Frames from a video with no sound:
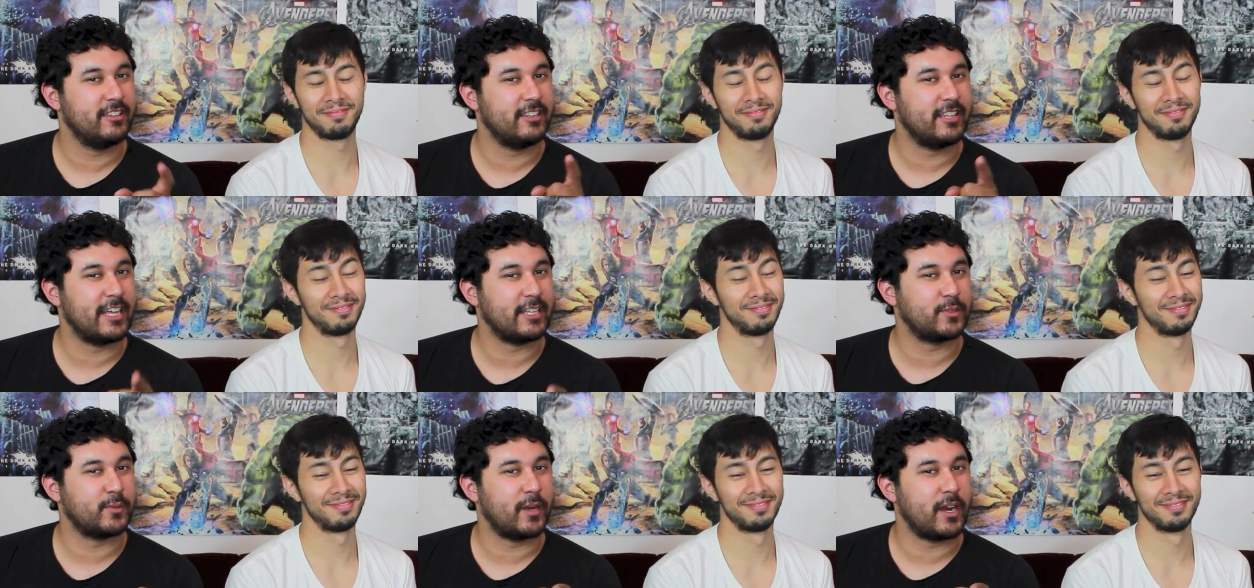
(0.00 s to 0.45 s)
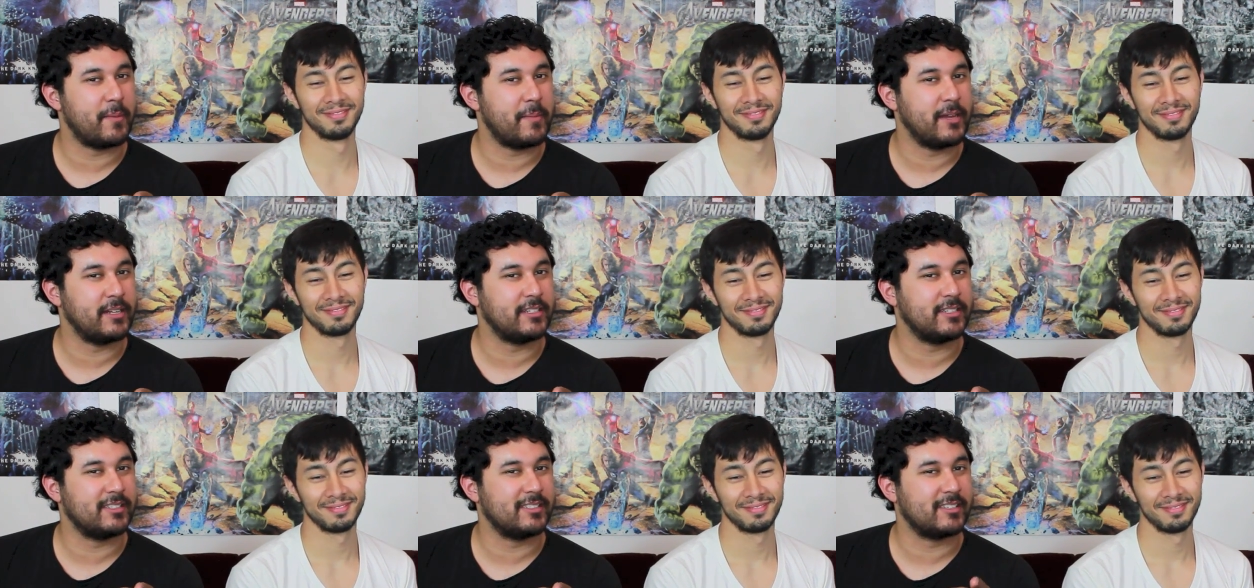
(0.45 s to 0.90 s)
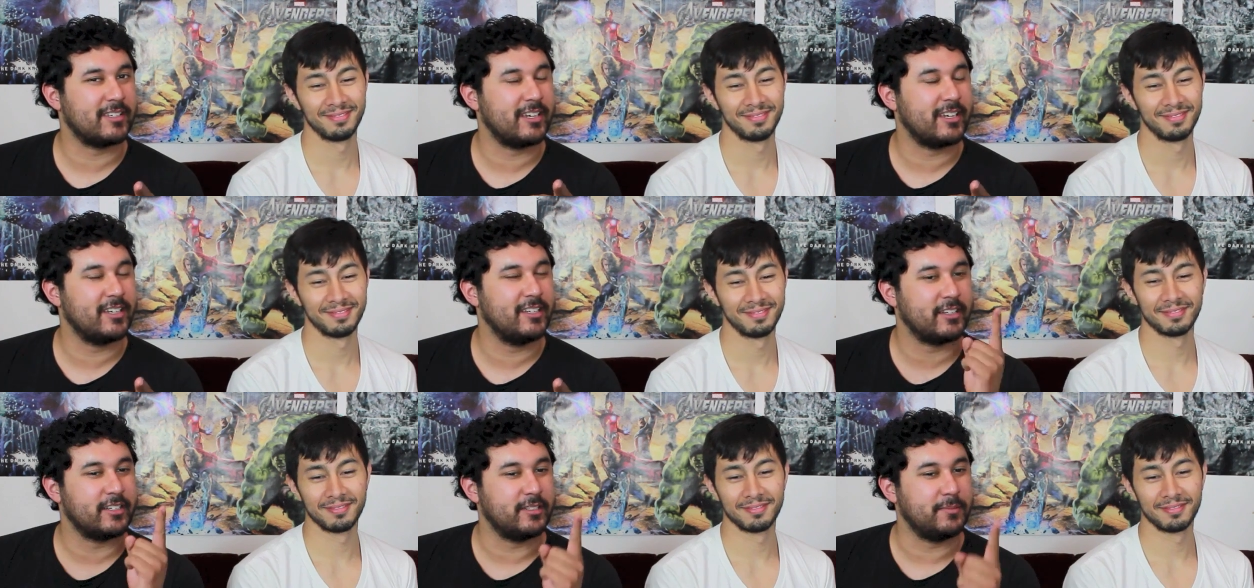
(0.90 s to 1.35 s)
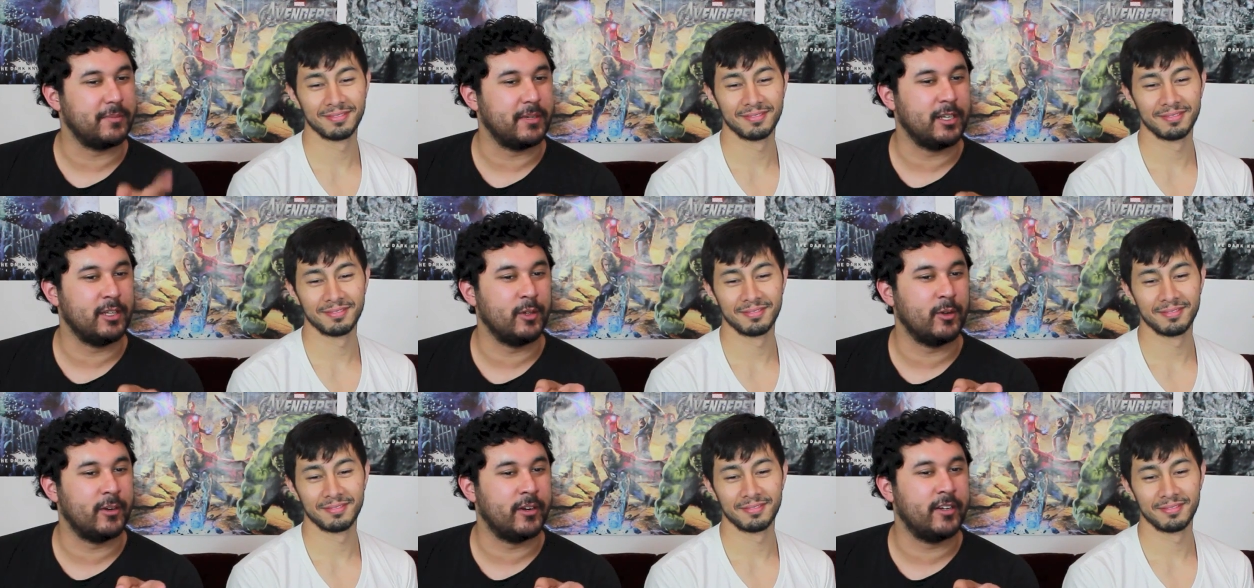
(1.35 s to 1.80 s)
Speaker 1: That's what I meant to say. Because
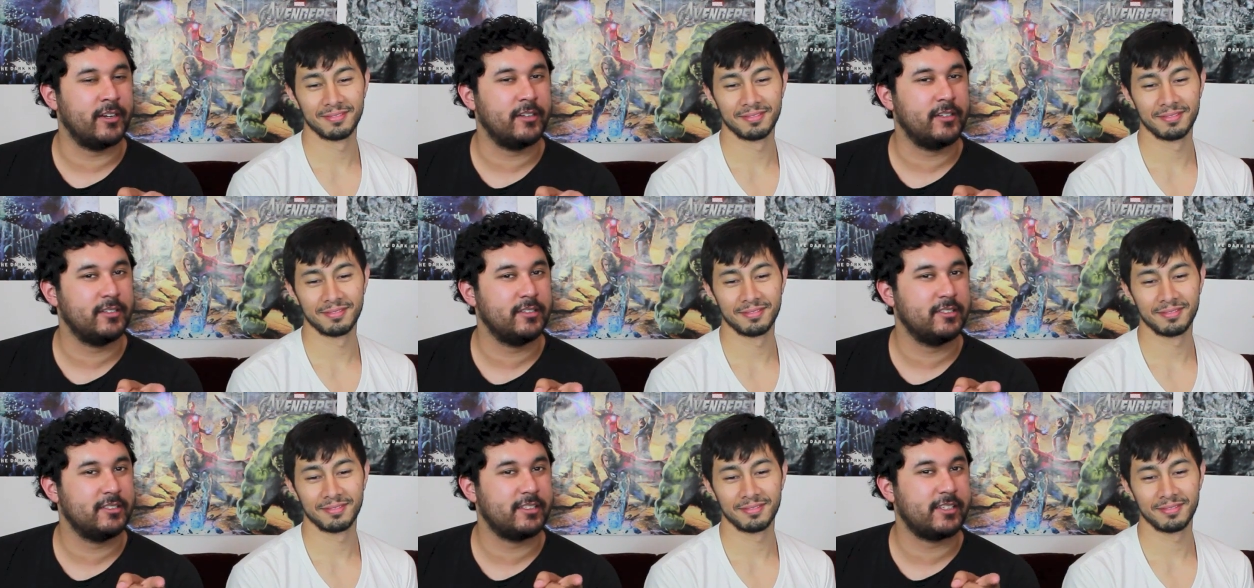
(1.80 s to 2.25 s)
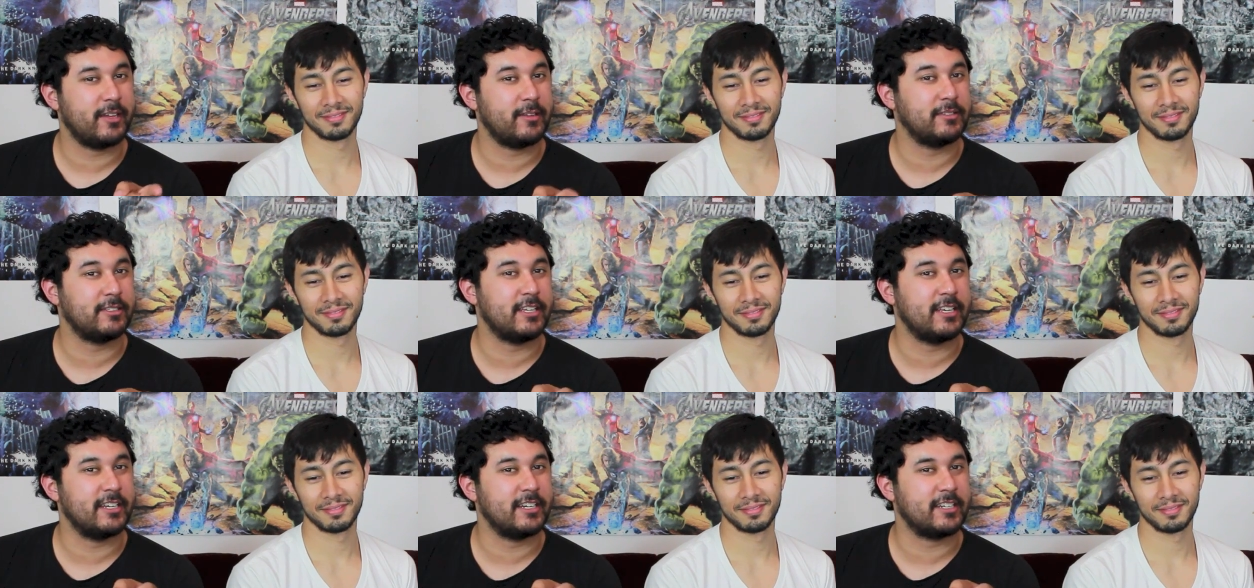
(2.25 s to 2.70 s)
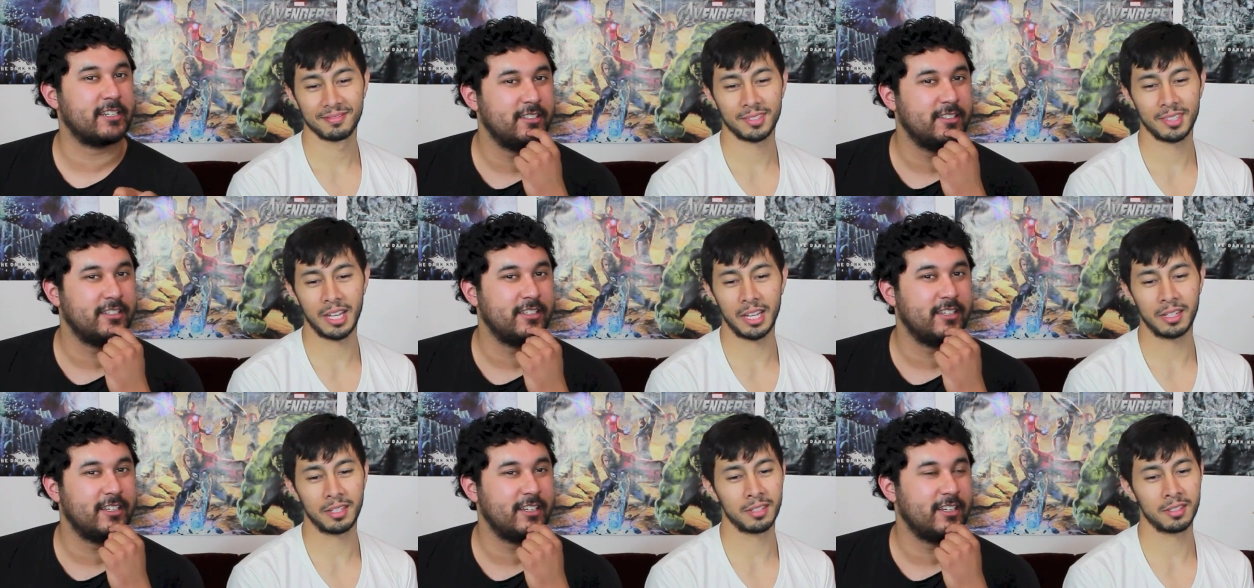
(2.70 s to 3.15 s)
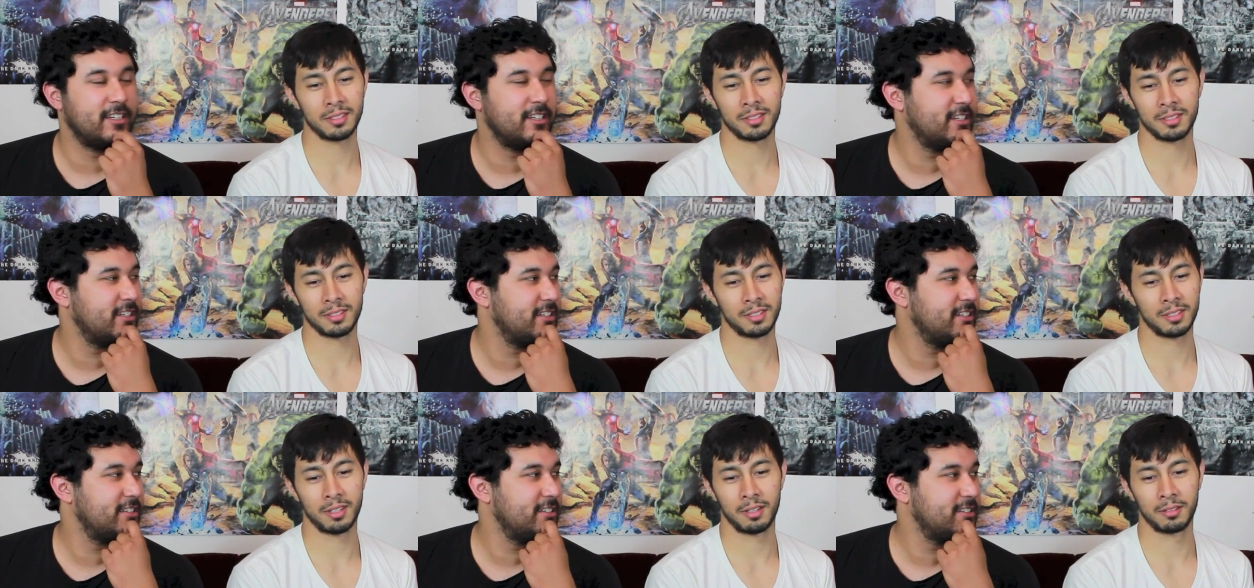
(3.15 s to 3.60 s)
Milord sounds like. That
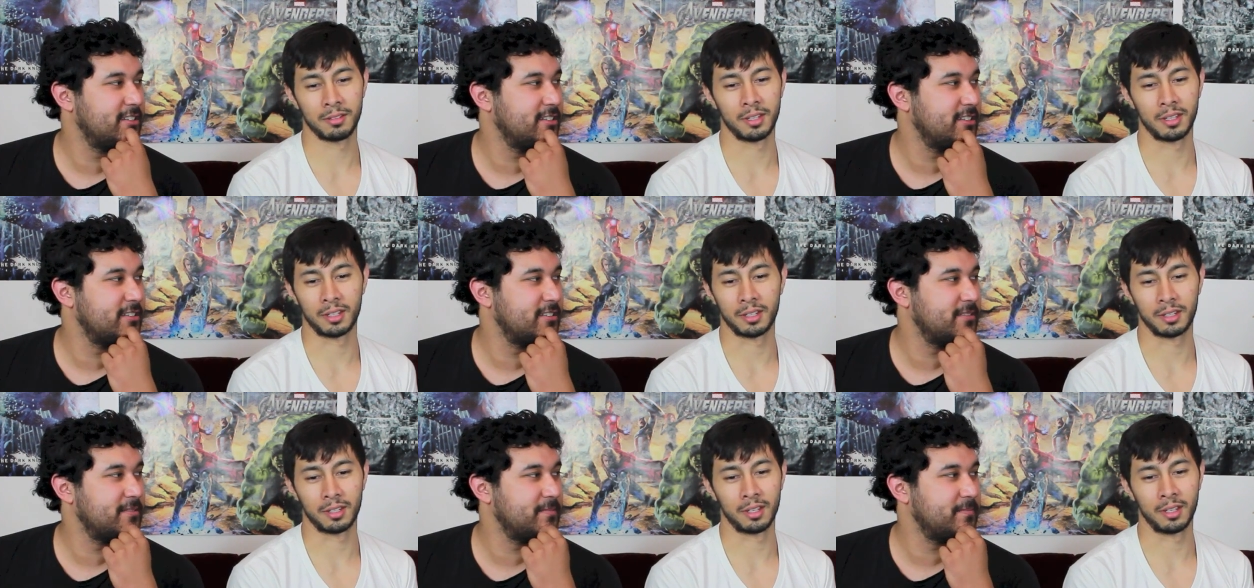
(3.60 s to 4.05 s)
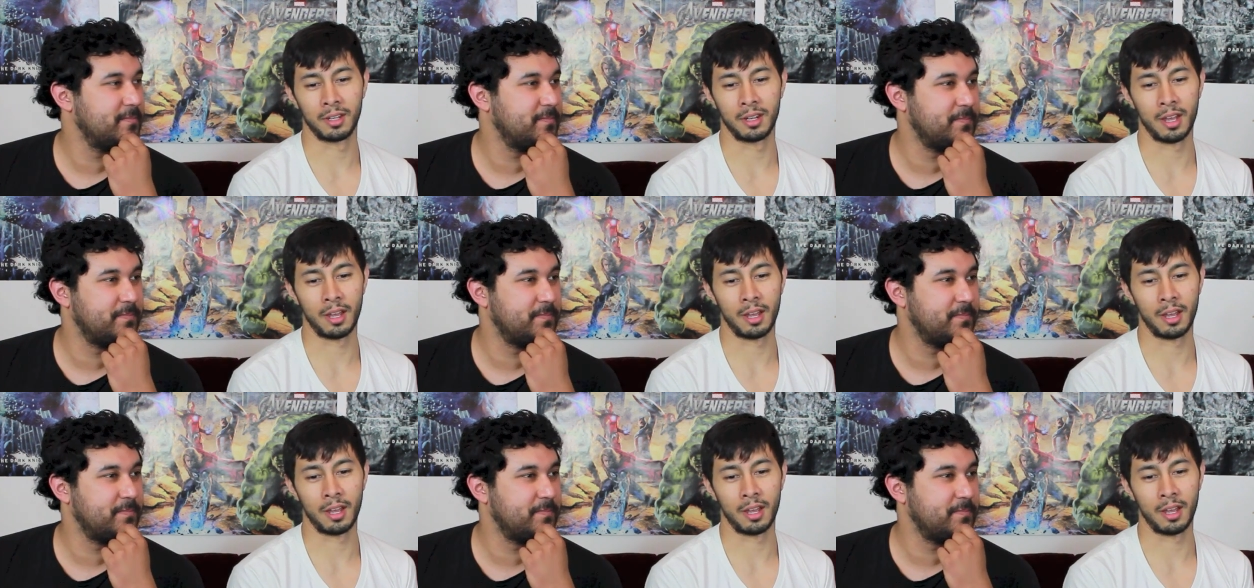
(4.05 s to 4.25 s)
doesn't sound like an